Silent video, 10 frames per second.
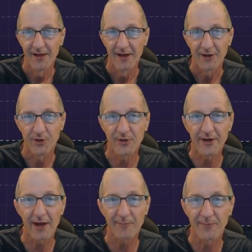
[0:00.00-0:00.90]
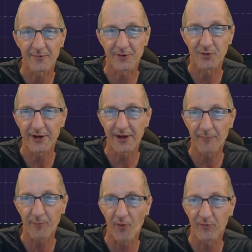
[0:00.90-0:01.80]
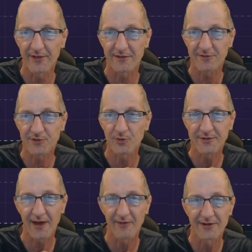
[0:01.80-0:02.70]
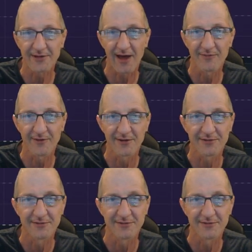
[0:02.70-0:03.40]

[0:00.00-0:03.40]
You get up over this 277,